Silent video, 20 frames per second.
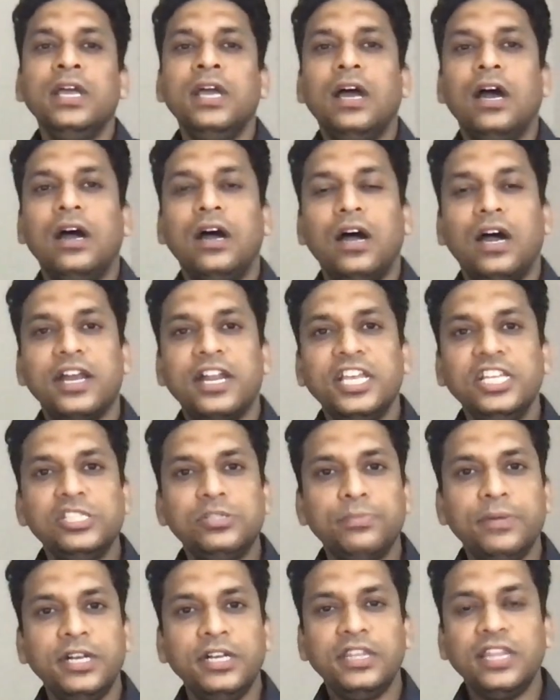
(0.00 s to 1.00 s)
uh,
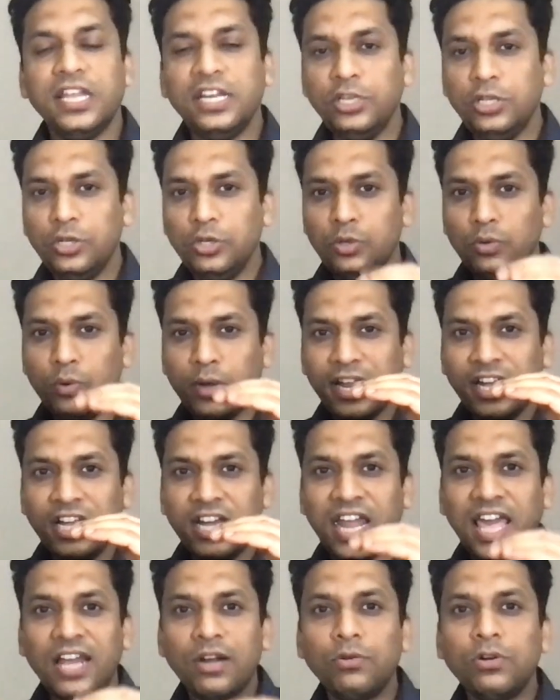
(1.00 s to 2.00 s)
arrangement then you can
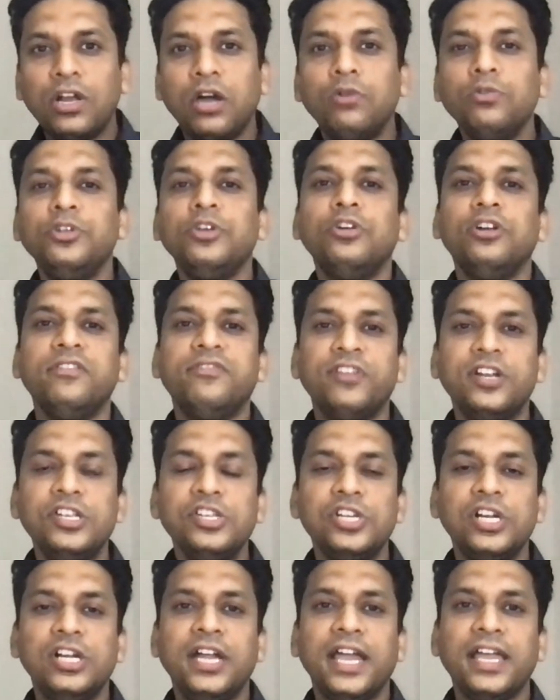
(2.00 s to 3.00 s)
narrow down your
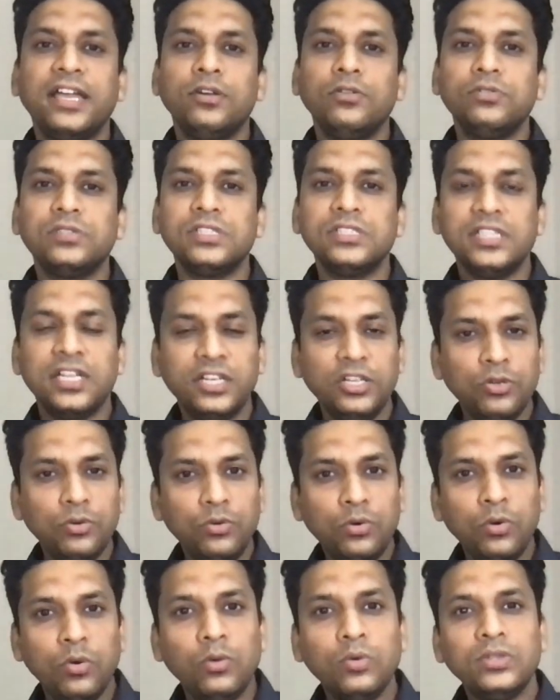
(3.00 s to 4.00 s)
differential diagnosis and you
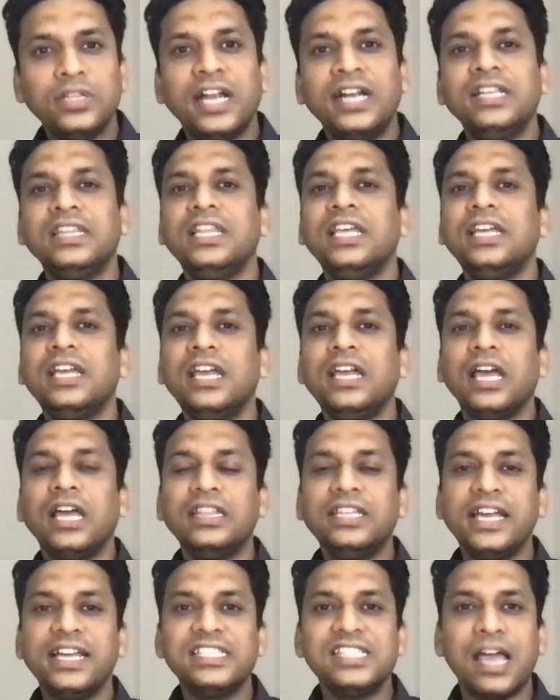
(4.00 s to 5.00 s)
know that they
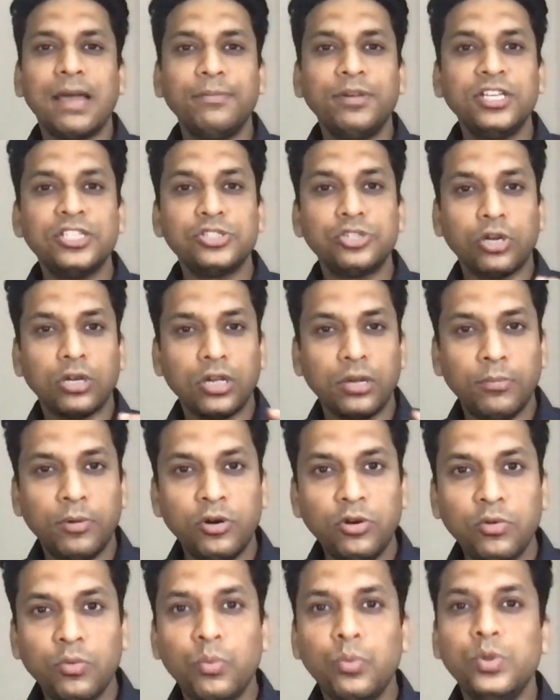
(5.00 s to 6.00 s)
the examiner is talking
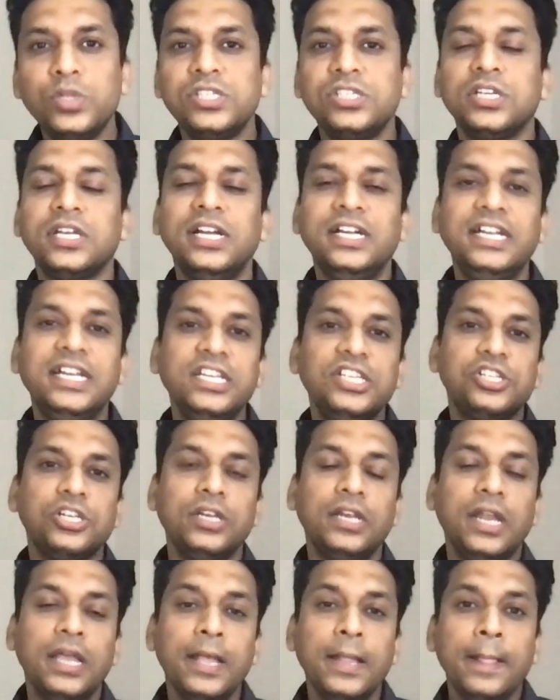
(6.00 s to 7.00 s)
about which
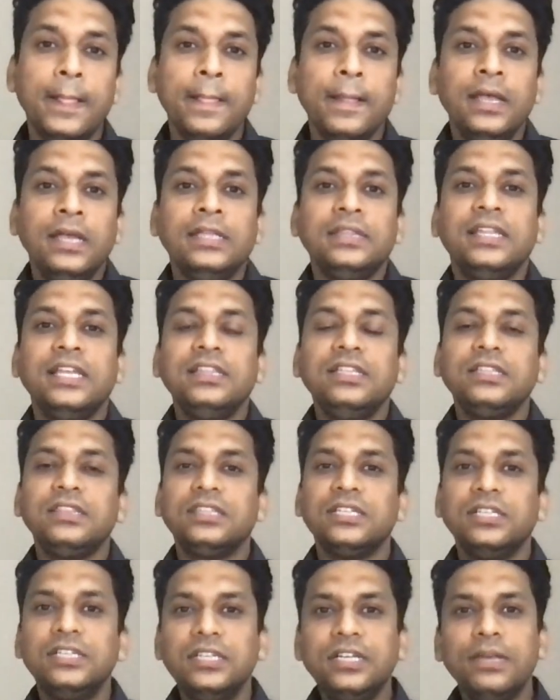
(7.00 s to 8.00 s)
condition then the
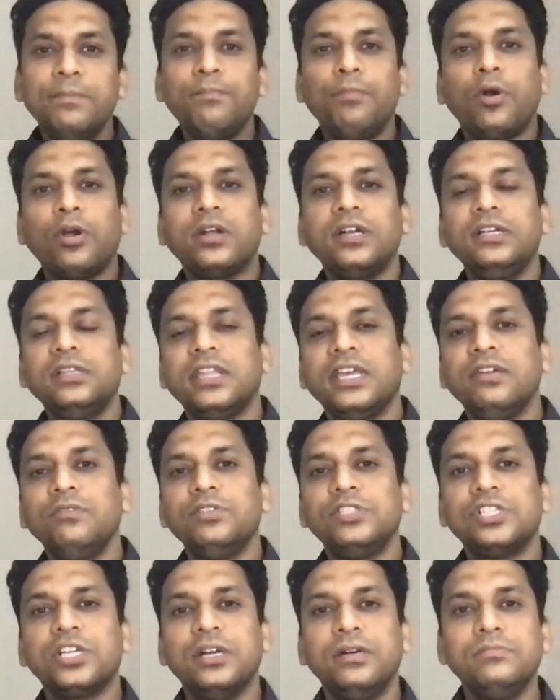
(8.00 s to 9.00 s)
third important thing
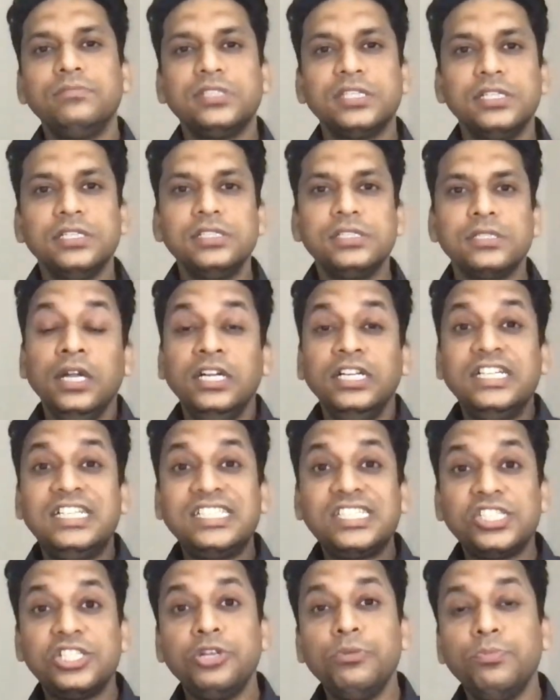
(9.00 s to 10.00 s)
which comes is
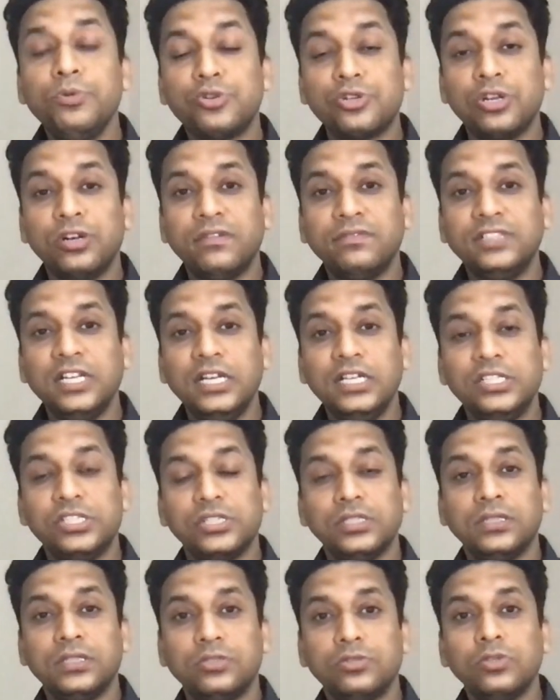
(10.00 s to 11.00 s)
distribution of the
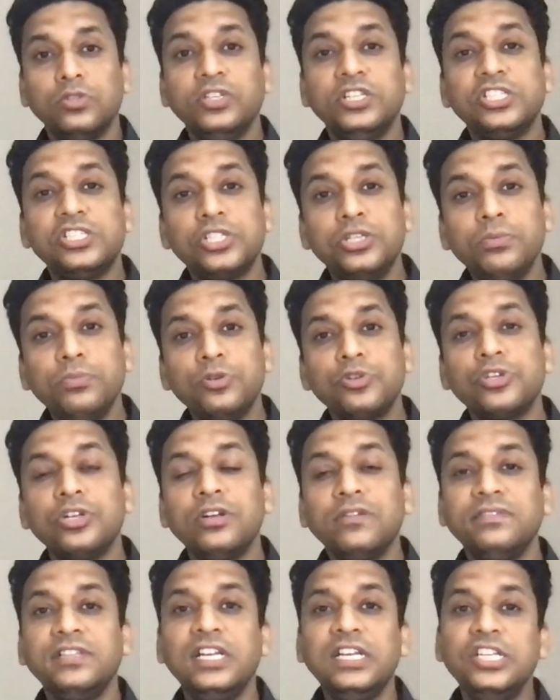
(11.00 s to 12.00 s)
lesion. So distribution
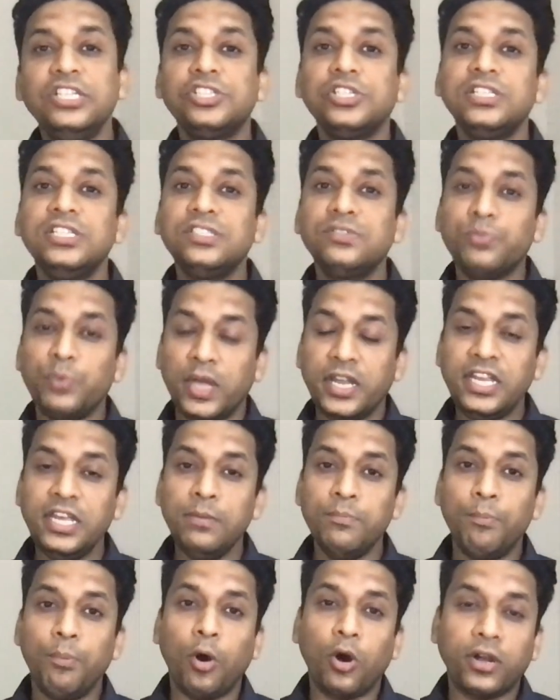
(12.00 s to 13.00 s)
of the lesion is very
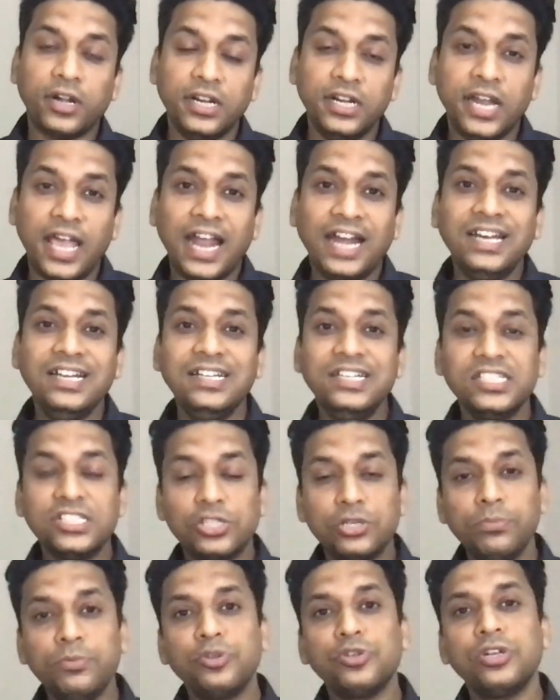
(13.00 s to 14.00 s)
important and in
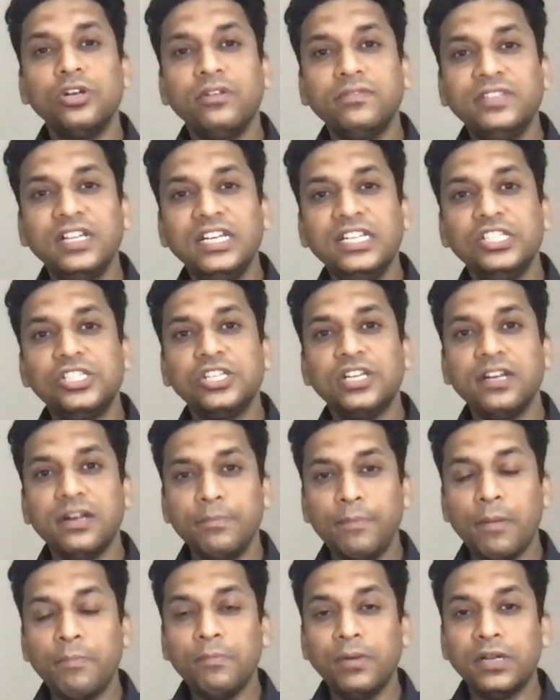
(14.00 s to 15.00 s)
distribution of the lesion
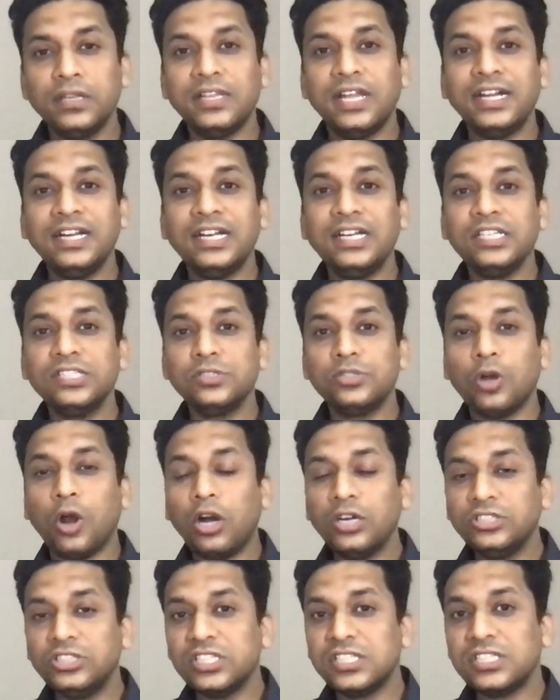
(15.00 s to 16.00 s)
remember that it is
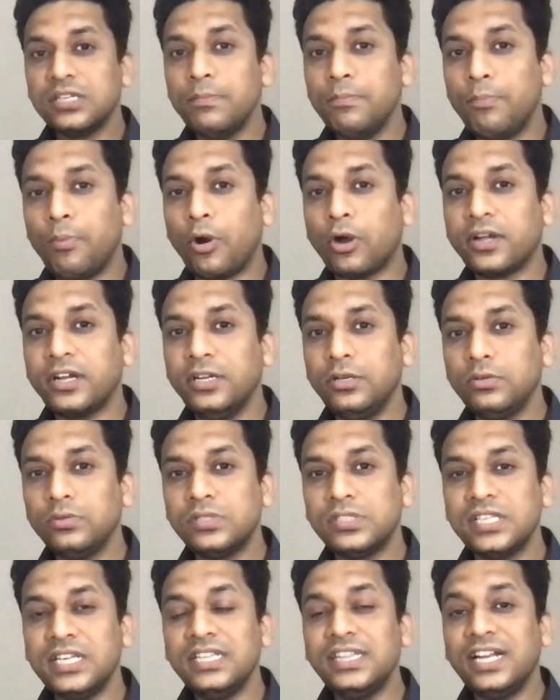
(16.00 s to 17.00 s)
not just important to
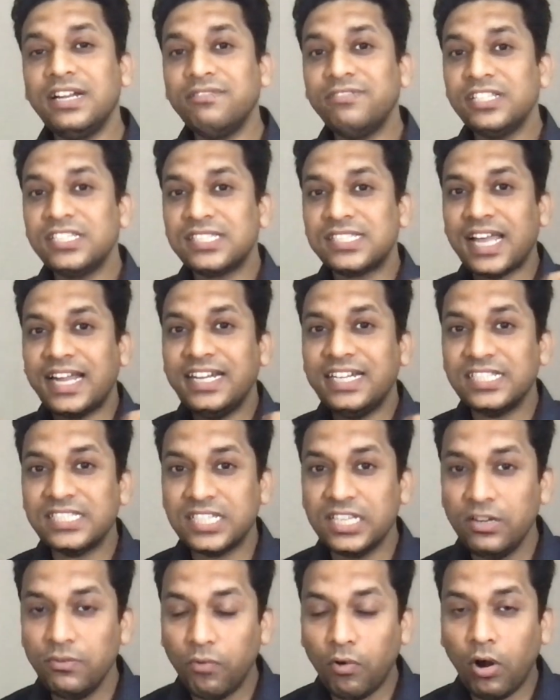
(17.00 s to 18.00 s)
see that which site is
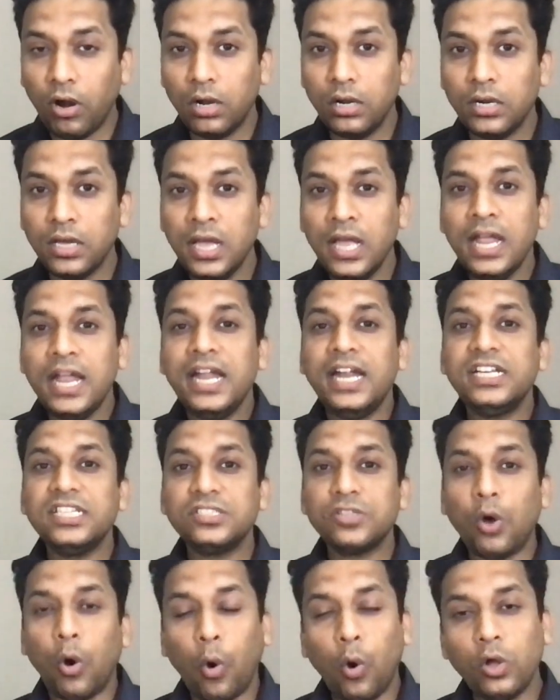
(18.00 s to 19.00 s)
involved it is
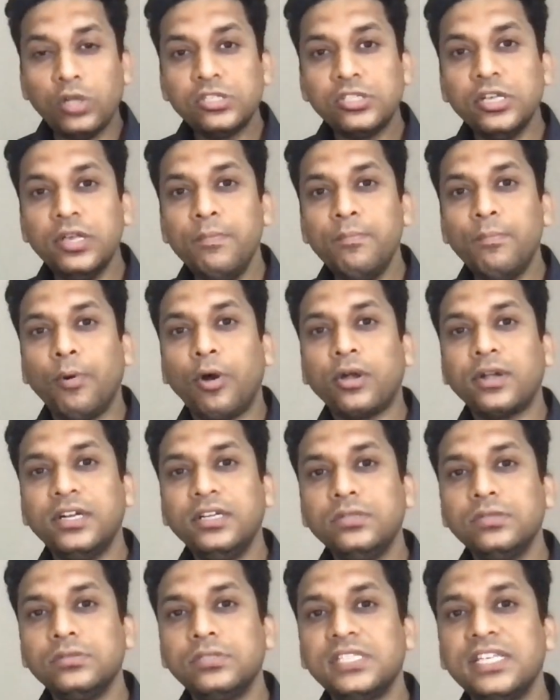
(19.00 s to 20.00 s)
also
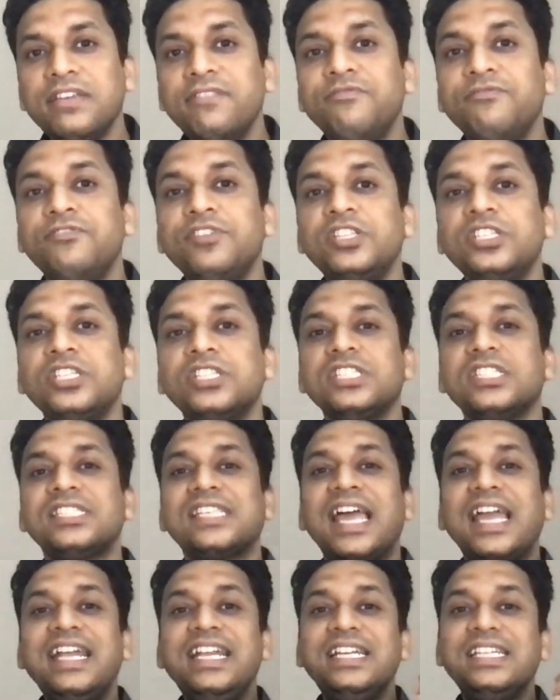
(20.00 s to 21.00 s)
important to see which
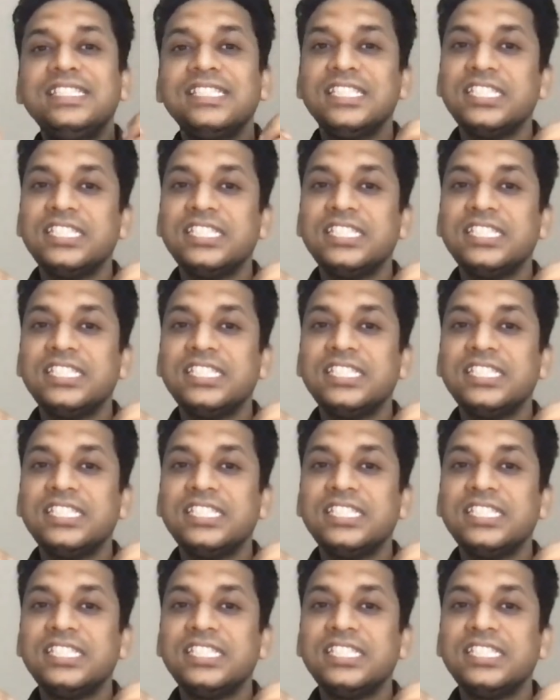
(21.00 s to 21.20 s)
site is